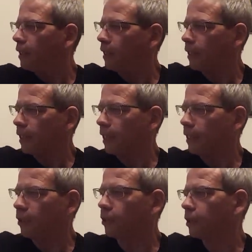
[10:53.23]

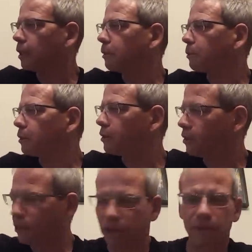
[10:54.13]
Okay, on the
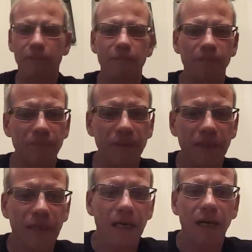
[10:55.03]
Gauloises
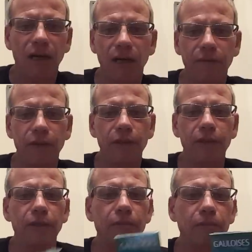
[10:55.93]
I've got
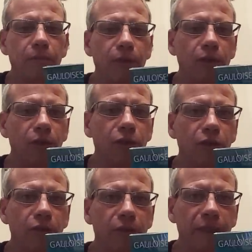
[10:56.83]
the
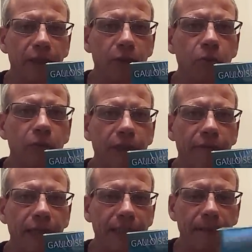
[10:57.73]
blonde menthol,
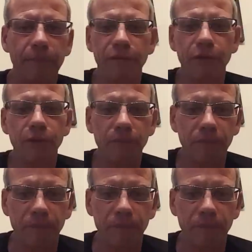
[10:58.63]
never had them before,